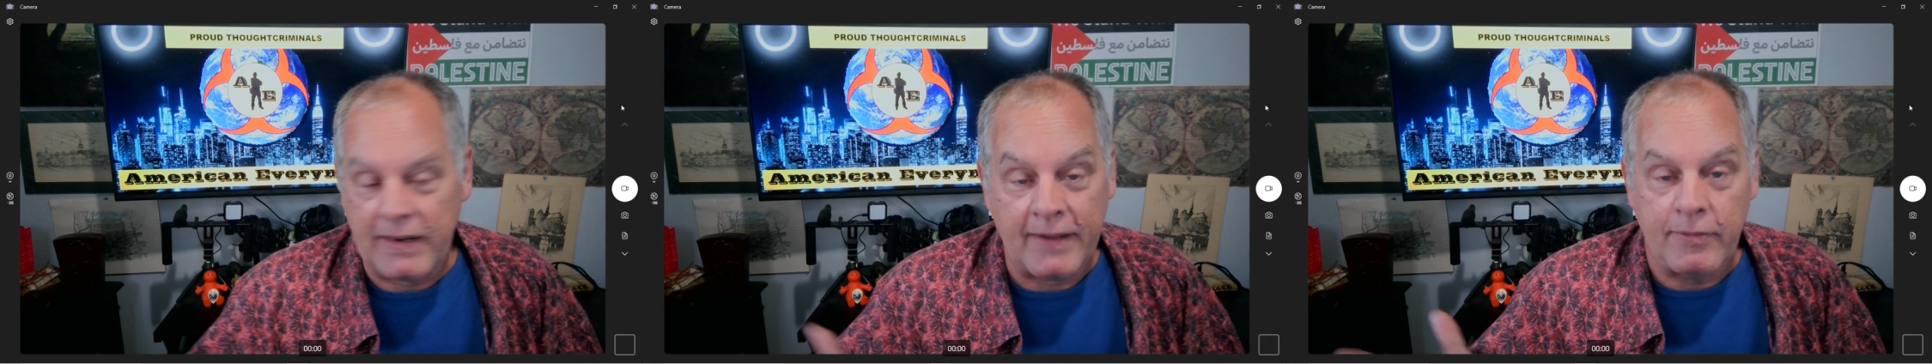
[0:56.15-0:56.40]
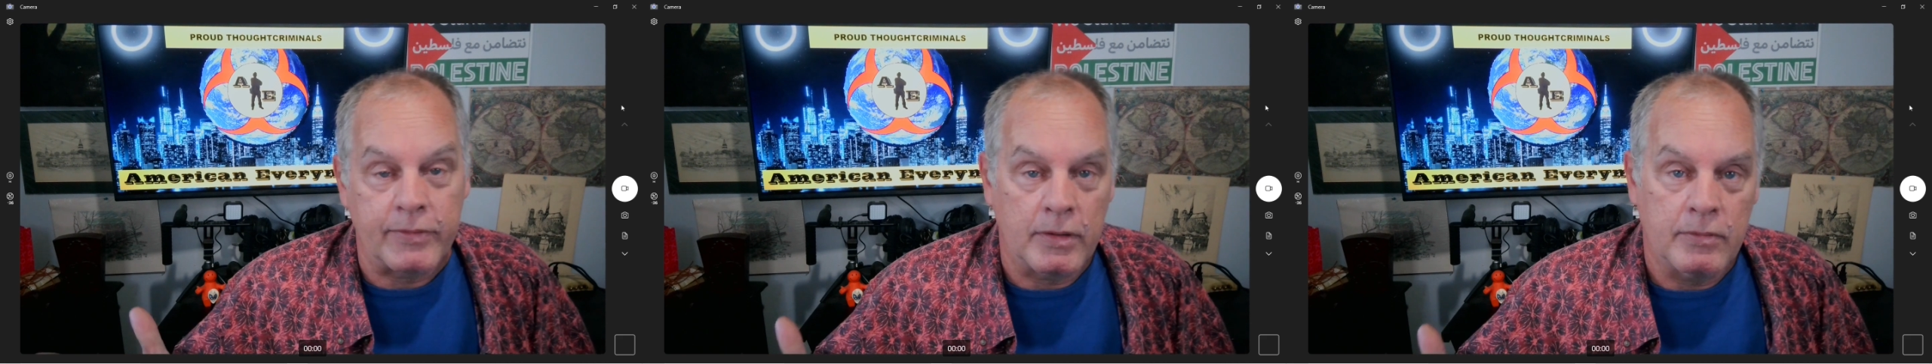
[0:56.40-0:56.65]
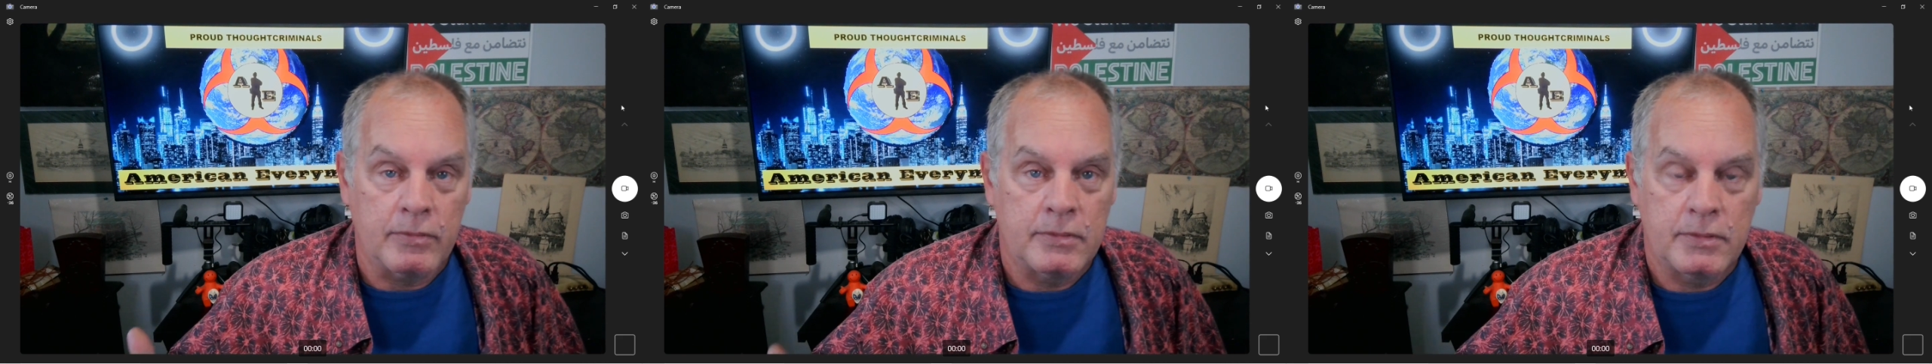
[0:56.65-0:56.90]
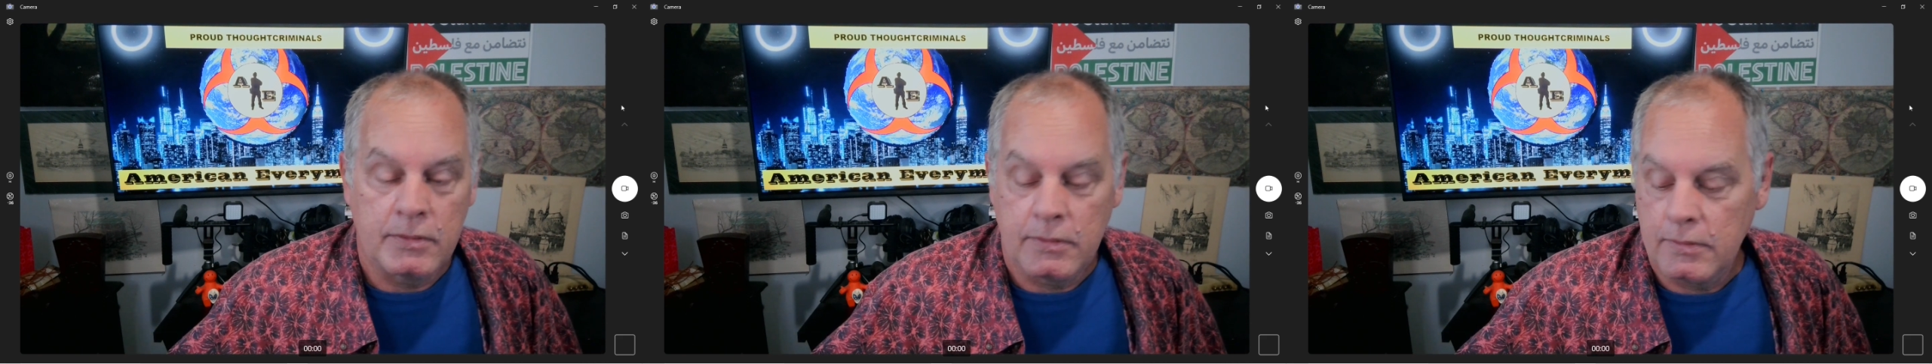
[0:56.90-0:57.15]
I don't know.
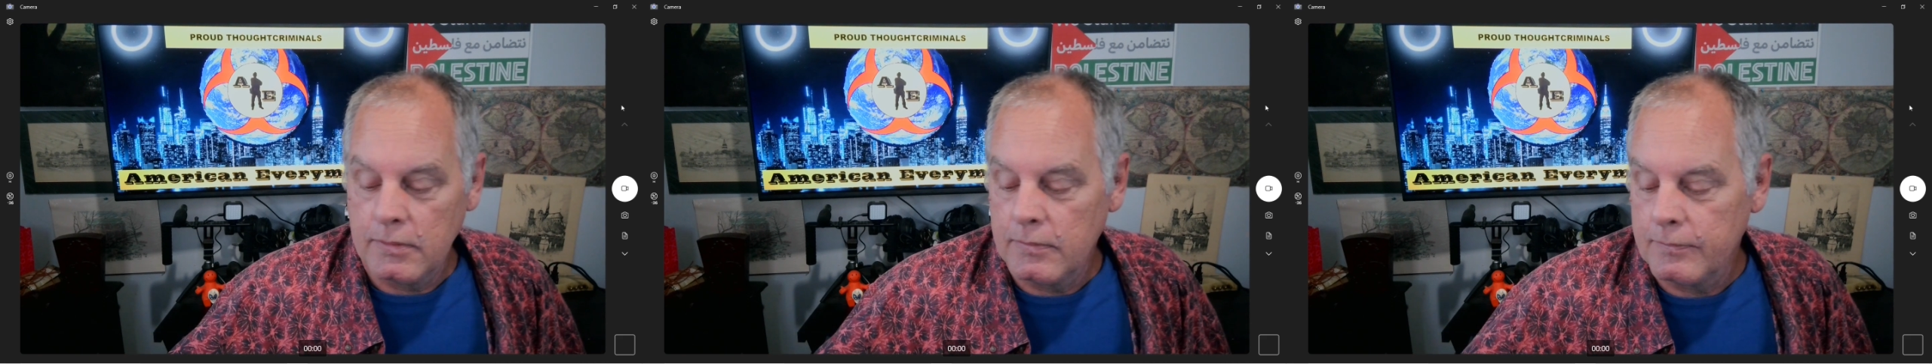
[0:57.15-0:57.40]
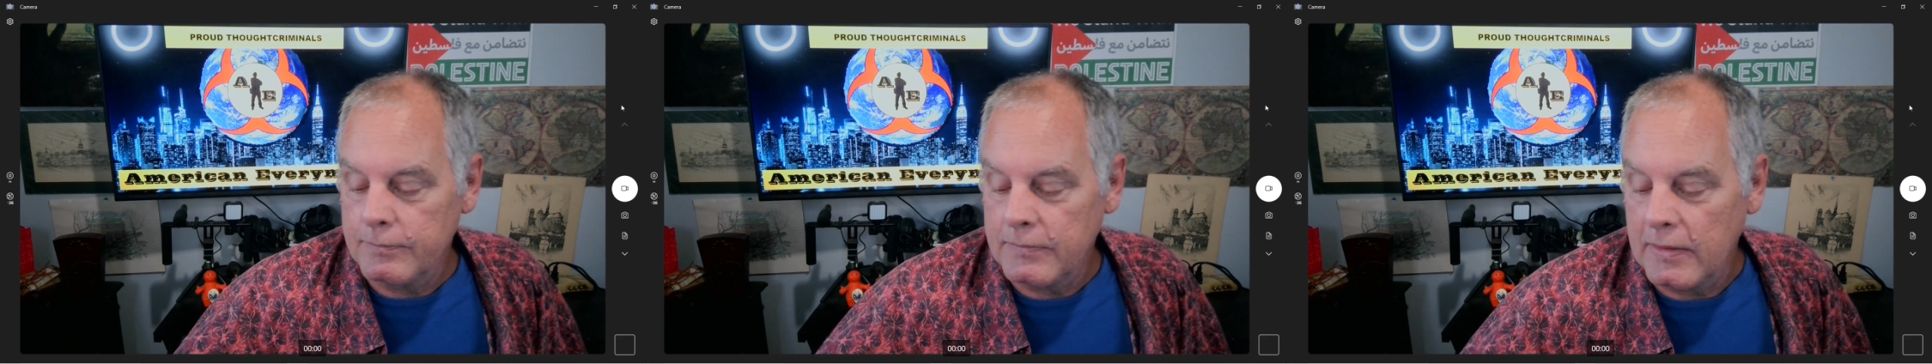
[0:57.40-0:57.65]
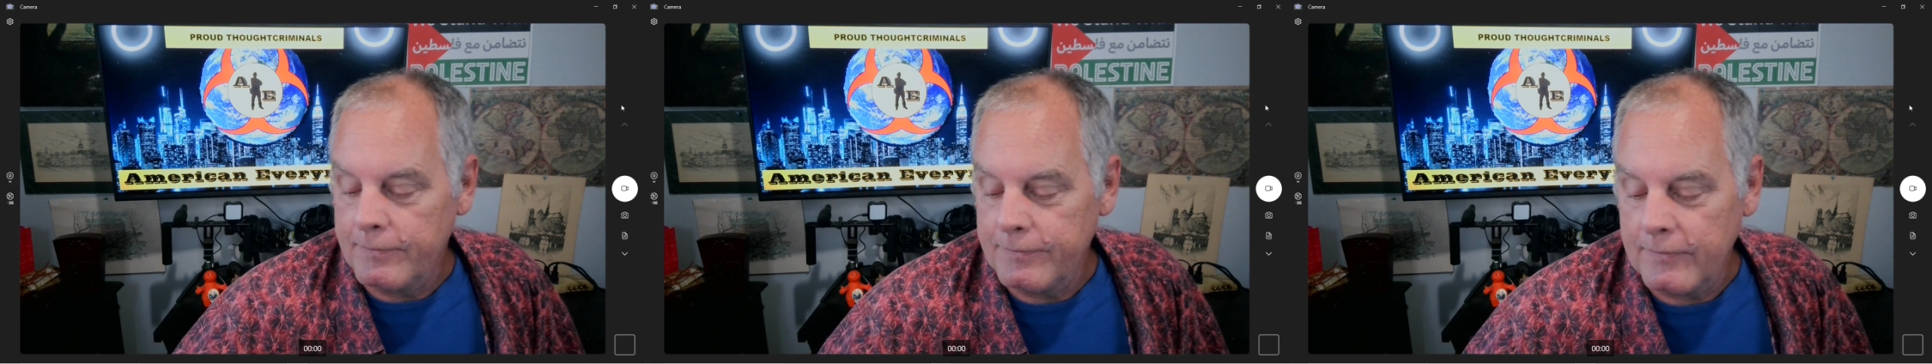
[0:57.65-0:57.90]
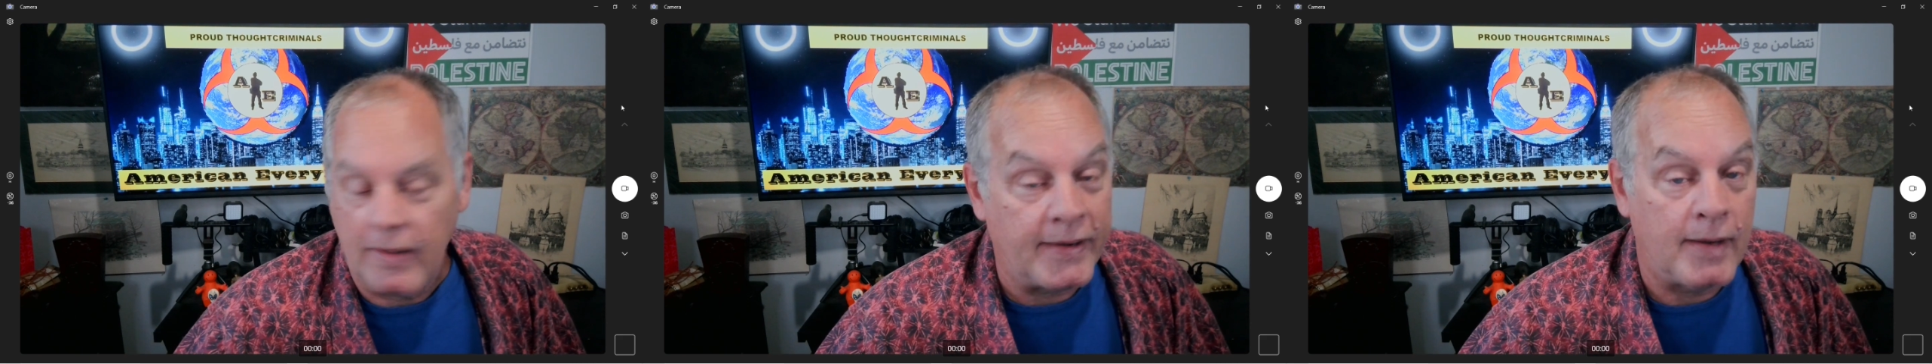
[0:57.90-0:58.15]
But
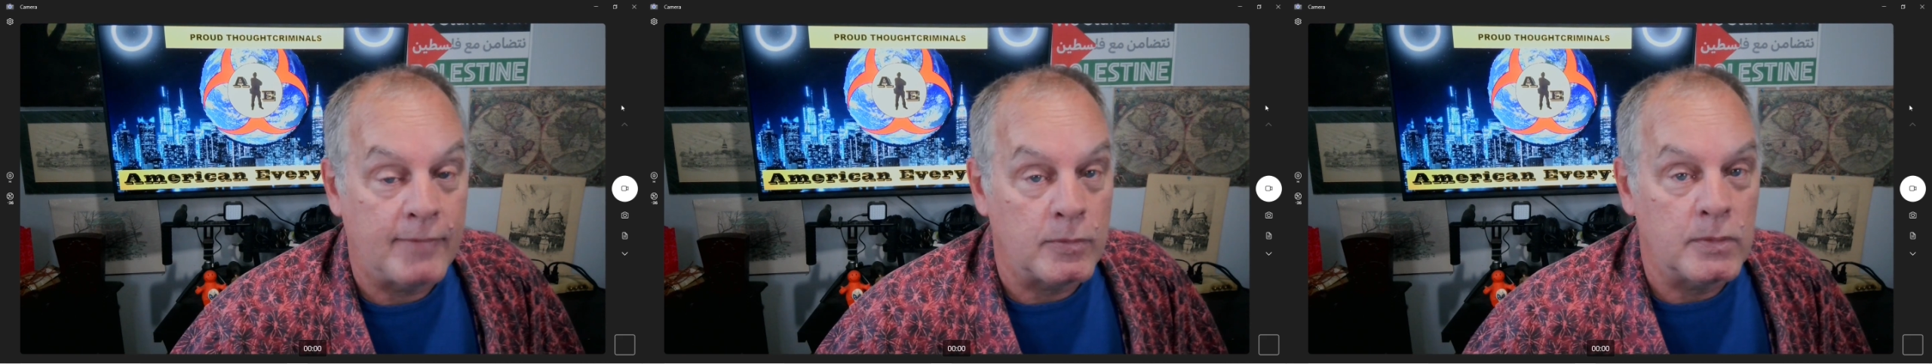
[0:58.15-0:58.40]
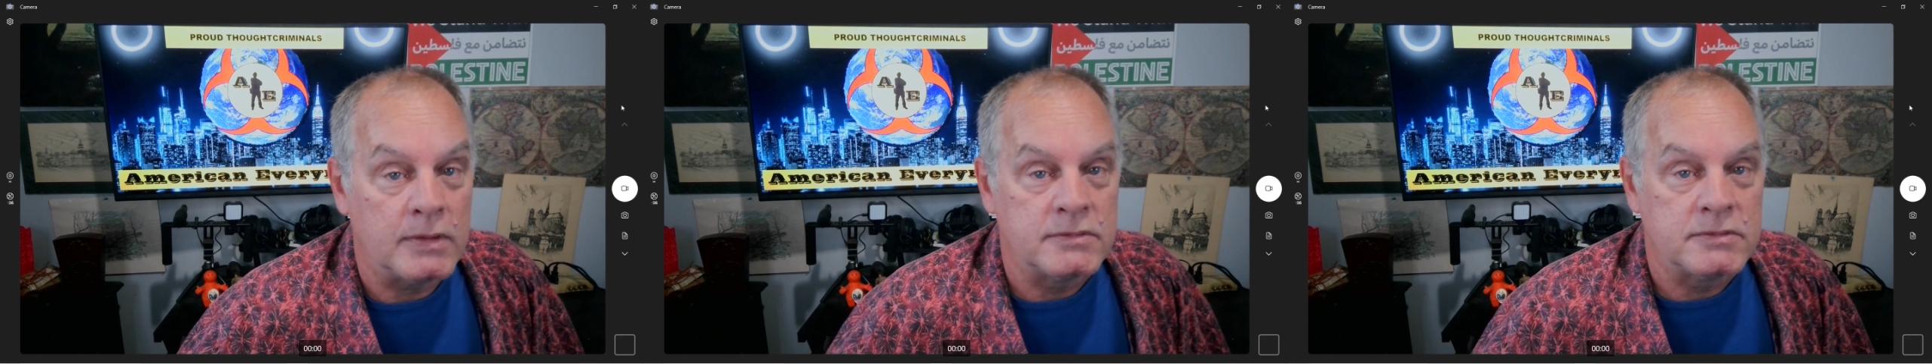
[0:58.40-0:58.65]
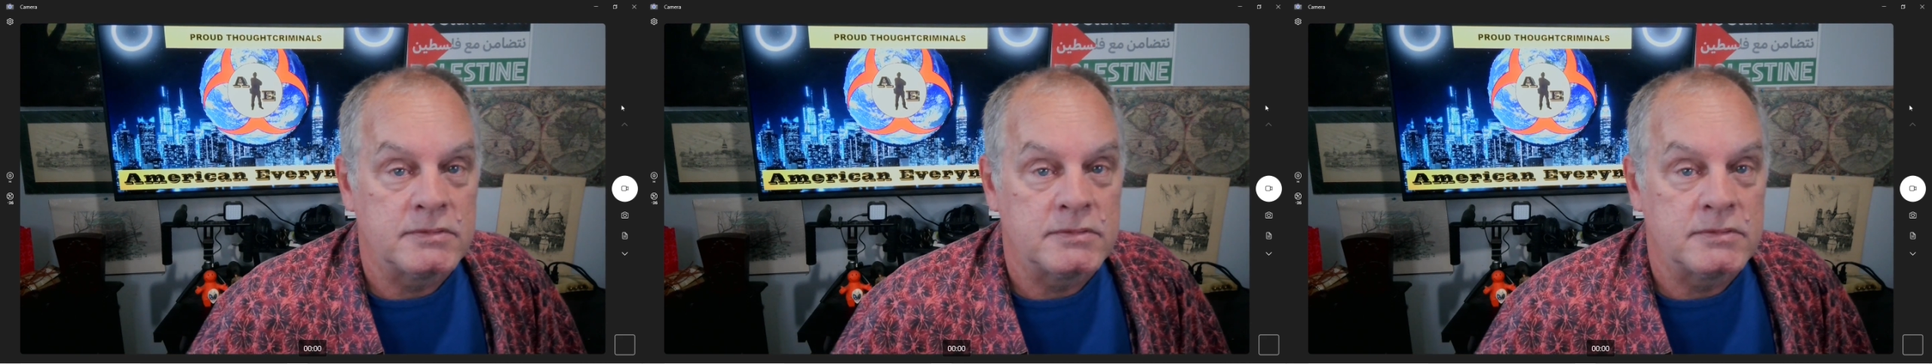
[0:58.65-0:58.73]
I never was.